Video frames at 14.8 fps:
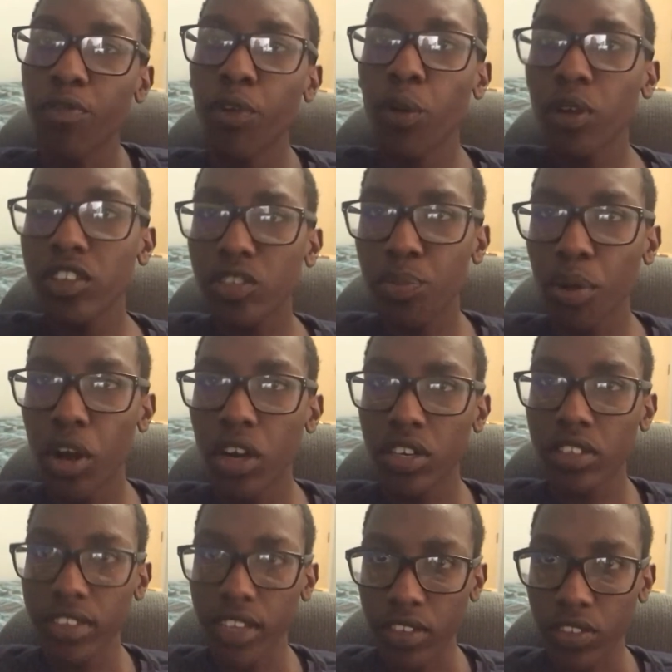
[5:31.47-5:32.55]
parked
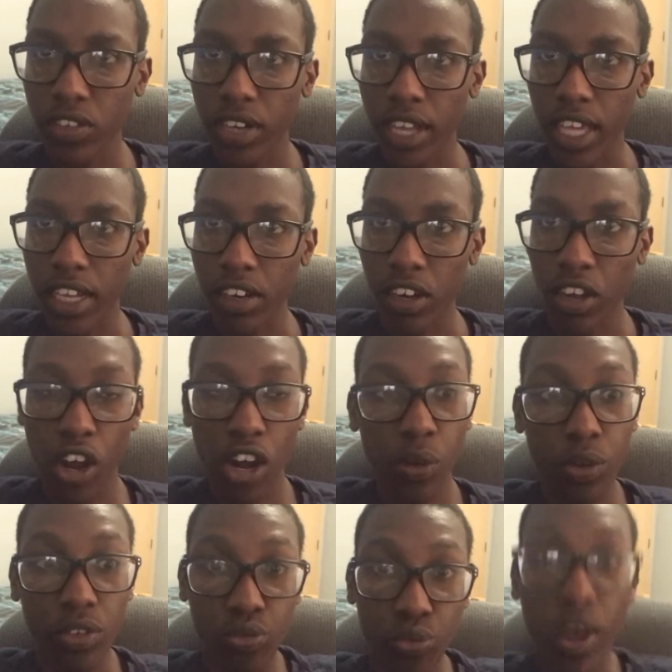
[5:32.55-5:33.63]
yesterday and our car
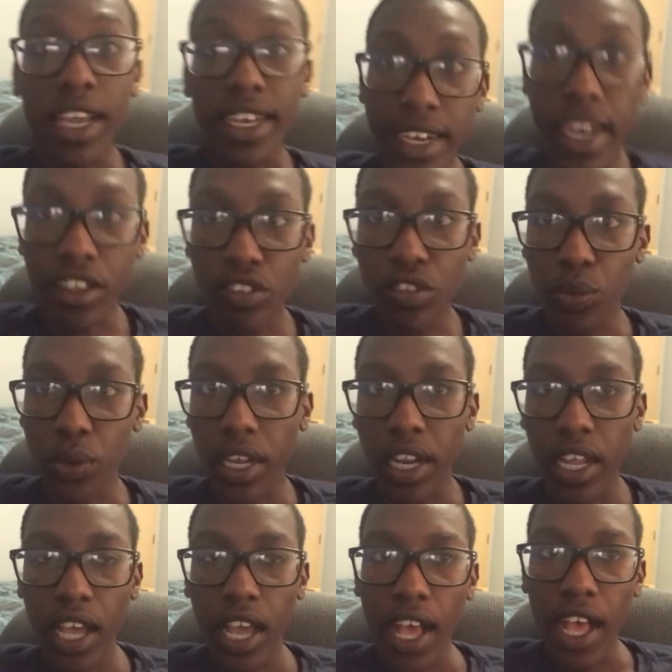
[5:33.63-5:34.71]
was right next to it
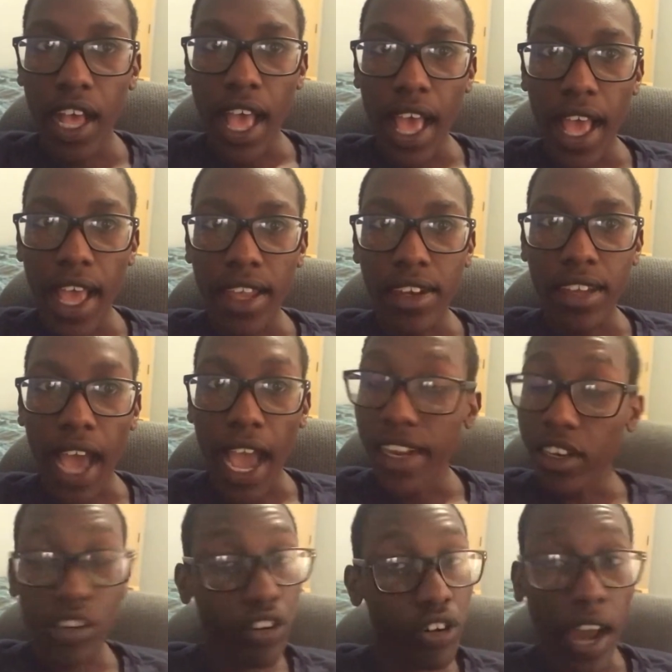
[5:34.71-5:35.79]
and I
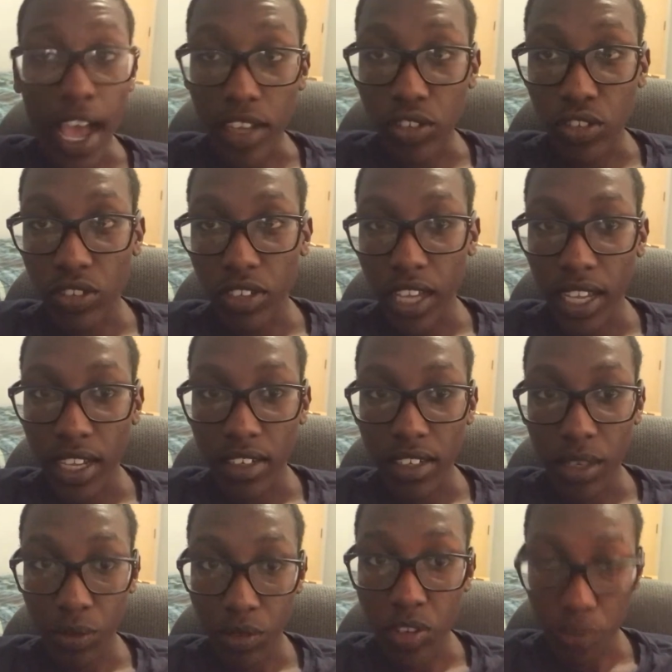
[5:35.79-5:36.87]
didn't crash and it
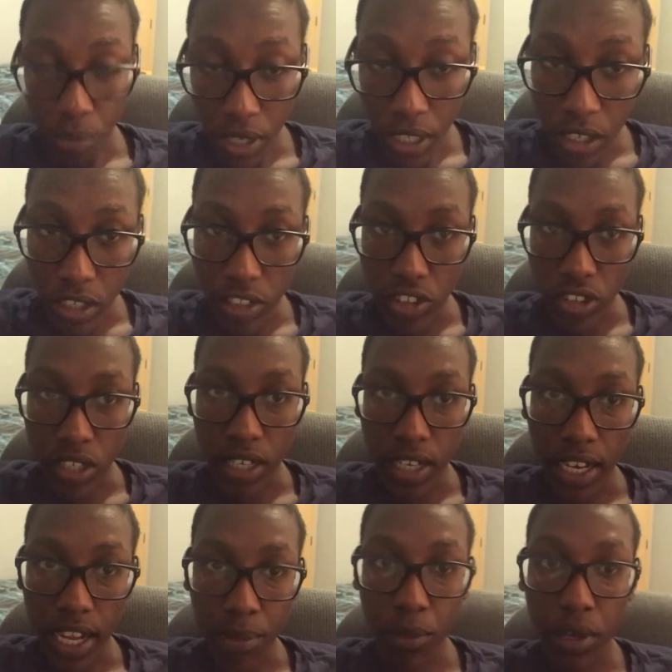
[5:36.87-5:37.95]
was a pretty good turn and
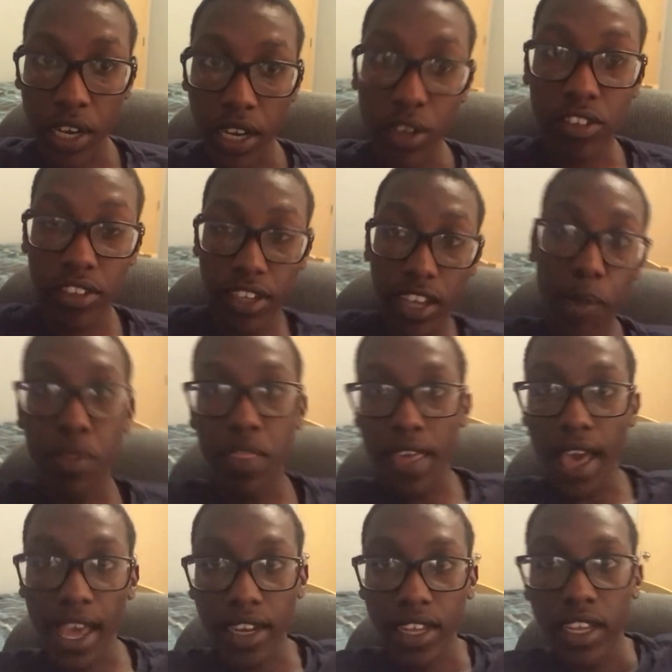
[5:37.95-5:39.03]
I'm gonna dig up
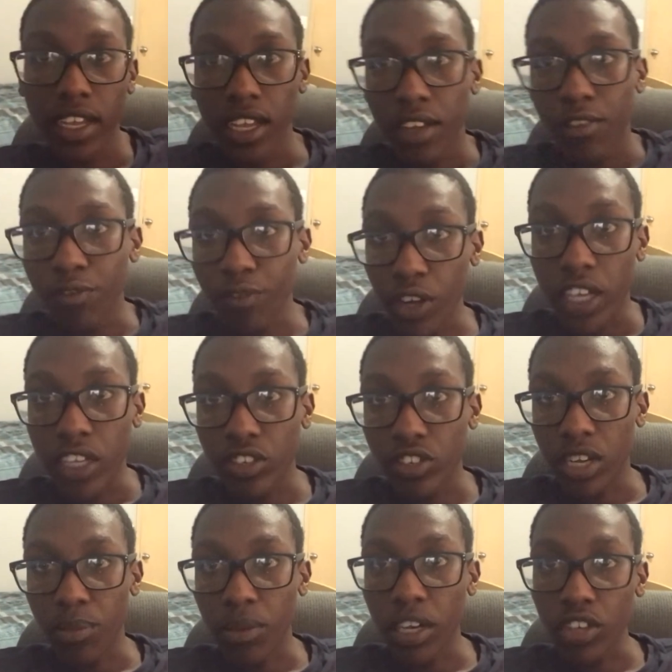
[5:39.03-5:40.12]
that footage and
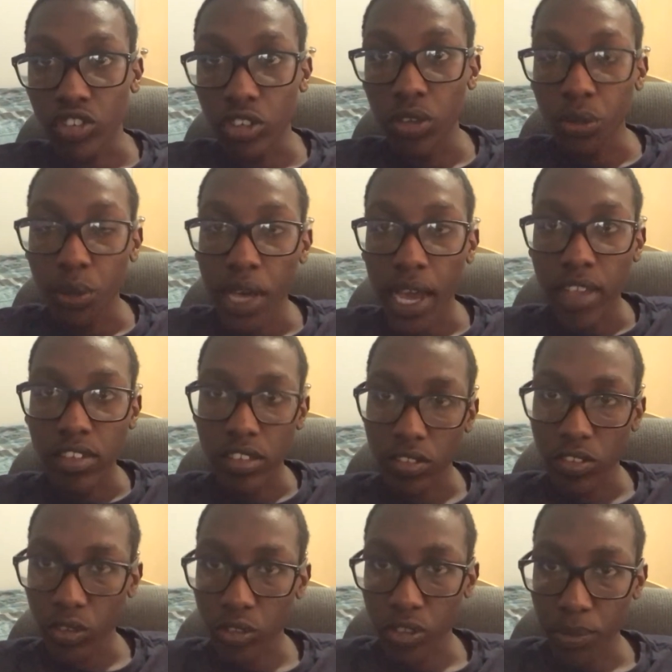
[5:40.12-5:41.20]
I'm gonna show you guys on
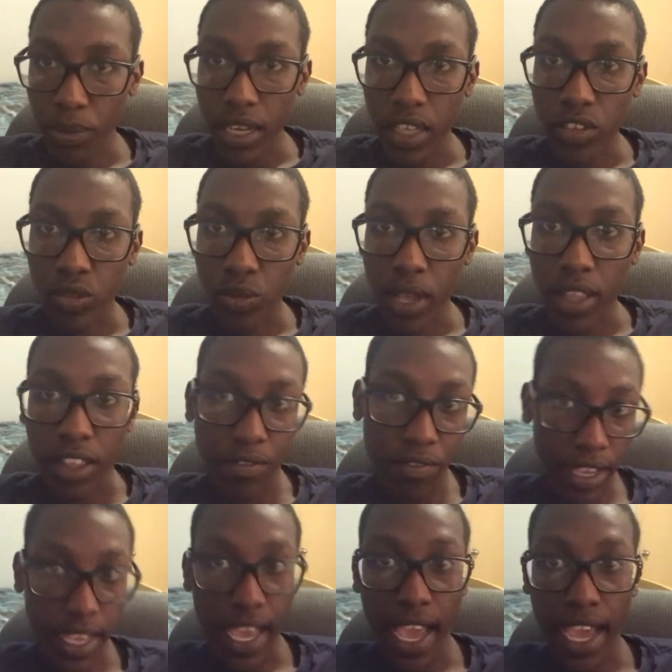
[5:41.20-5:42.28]
social media as well. If I
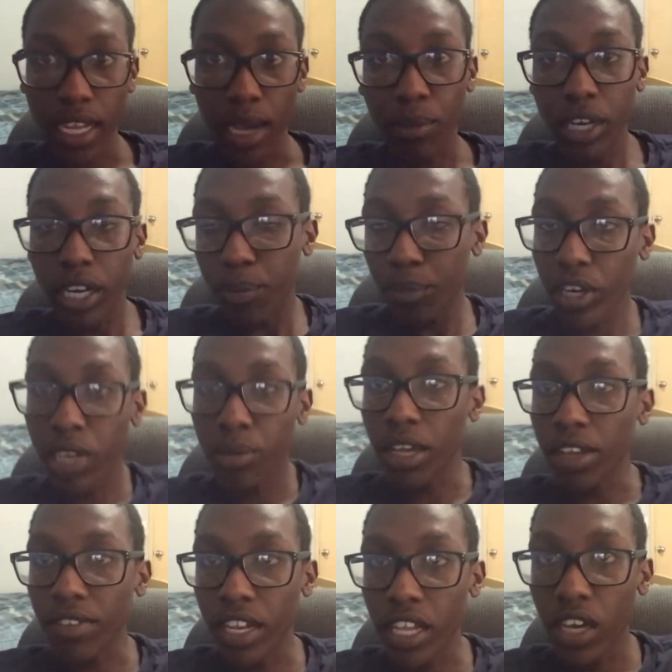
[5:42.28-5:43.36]
can, I'm gonna put in my
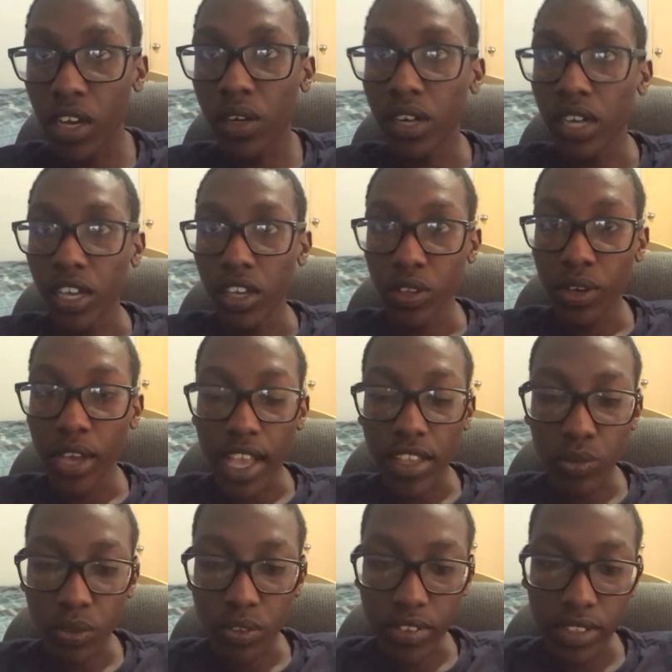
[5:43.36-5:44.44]
video. You guys
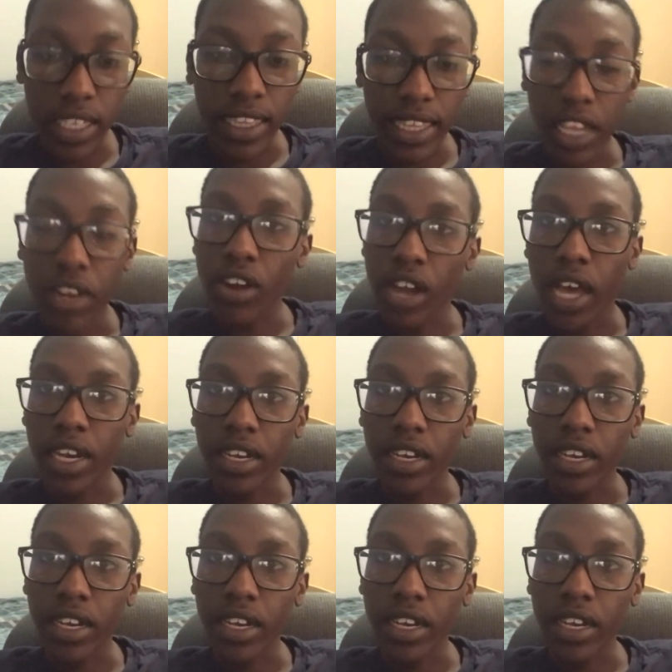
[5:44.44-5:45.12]
will see it later on.